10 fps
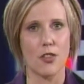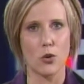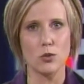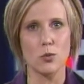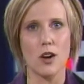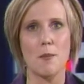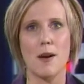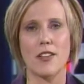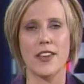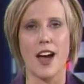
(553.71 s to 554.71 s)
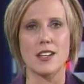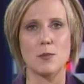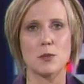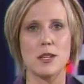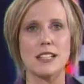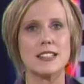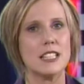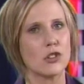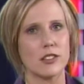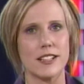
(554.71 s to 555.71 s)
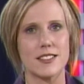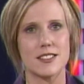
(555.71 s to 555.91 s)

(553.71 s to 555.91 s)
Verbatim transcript: Those were among the items being secretly